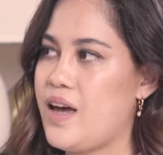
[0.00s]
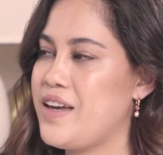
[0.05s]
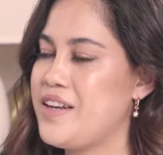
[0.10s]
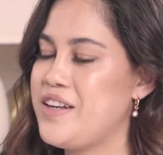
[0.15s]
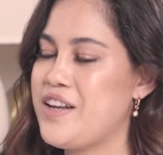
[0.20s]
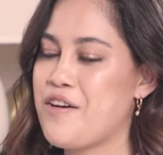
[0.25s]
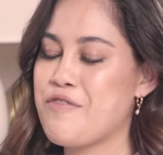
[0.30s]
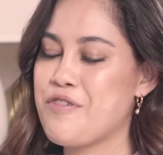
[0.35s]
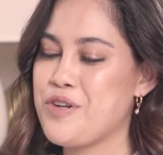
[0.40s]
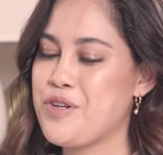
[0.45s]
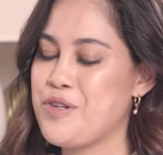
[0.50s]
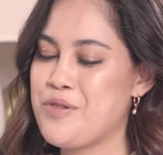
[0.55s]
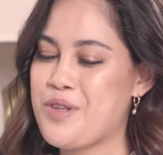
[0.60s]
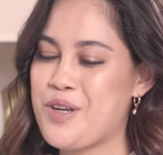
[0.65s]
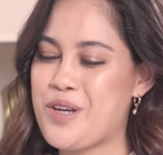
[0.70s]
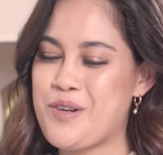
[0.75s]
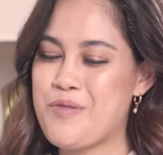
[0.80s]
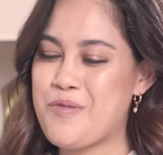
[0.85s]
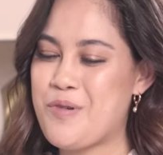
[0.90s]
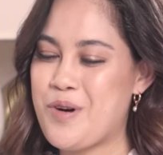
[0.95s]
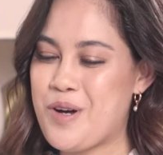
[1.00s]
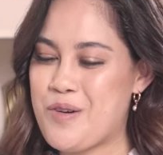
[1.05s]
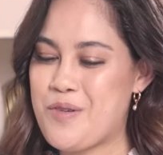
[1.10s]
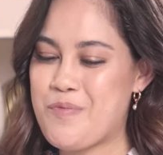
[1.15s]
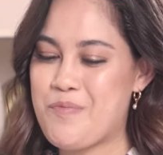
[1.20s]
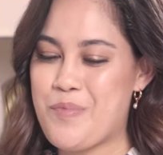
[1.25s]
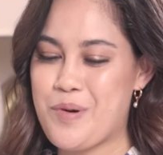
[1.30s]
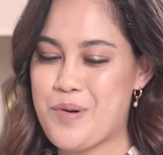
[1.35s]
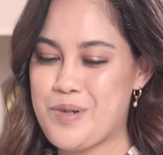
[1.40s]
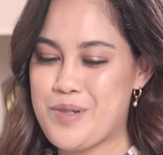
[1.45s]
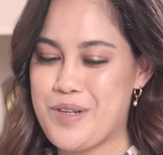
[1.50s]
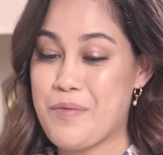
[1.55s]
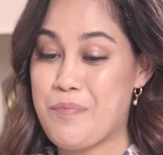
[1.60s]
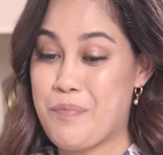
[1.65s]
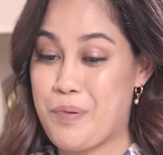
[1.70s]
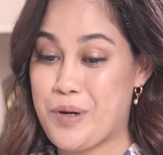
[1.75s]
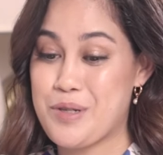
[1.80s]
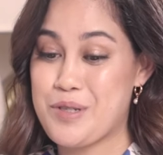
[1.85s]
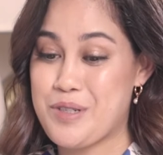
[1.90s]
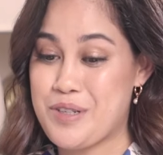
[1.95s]
I never knew that a
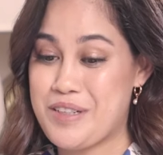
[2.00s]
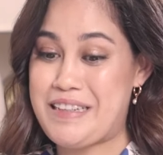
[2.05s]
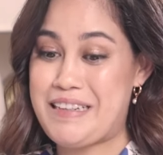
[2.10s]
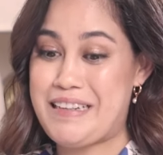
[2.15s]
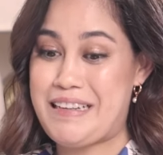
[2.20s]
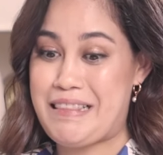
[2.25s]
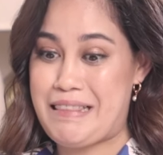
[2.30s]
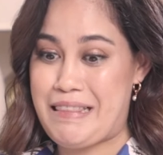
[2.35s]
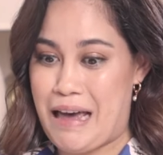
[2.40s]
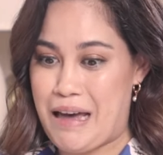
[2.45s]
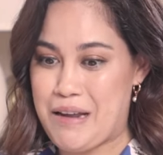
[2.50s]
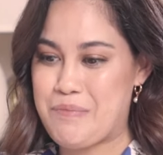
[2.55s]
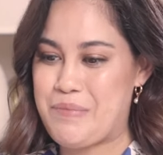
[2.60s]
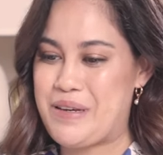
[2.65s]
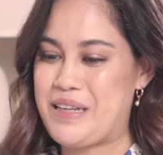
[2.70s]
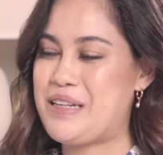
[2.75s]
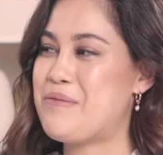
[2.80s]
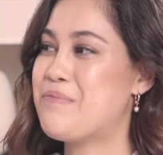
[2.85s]
person needed that many